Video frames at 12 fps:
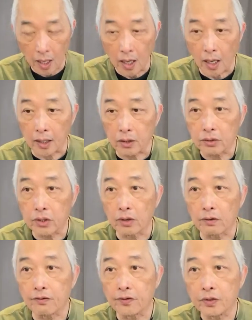I know there are a
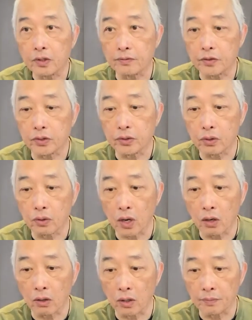few of you who
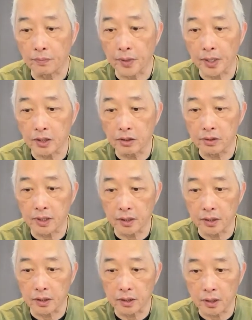are on
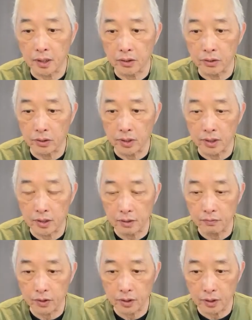Patreon. Can
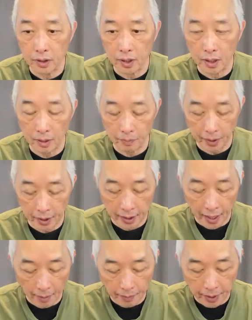someone make a
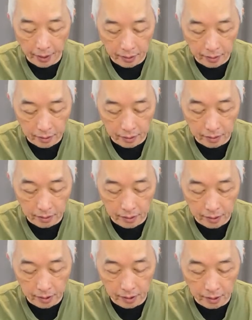comment
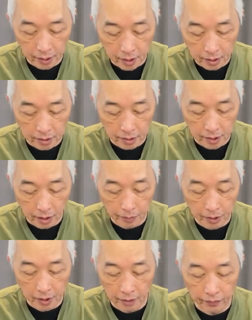to tell
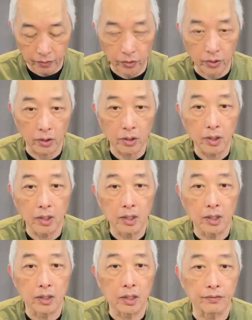me if you're
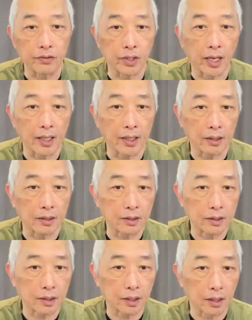getting
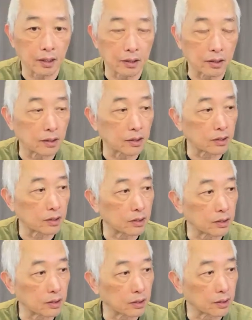this
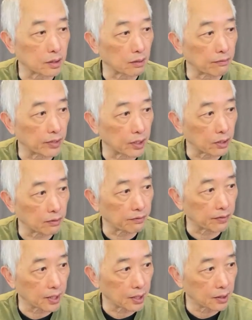video
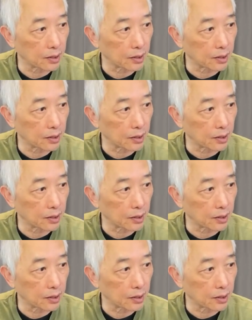feed?